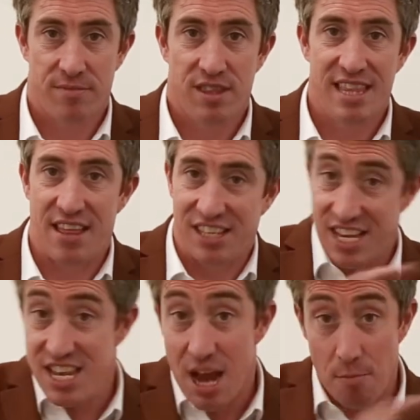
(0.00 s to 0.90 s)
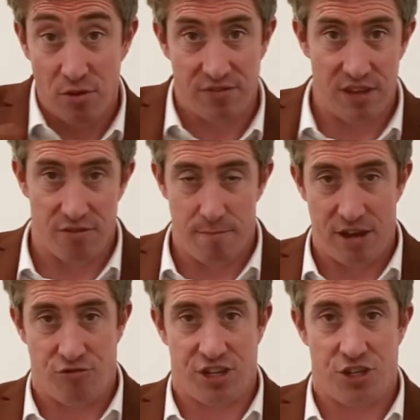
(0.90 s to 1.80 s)
Now, there's a number of different
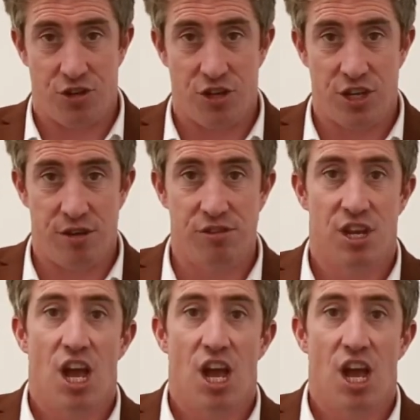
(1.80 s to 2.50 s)
metrics you can use,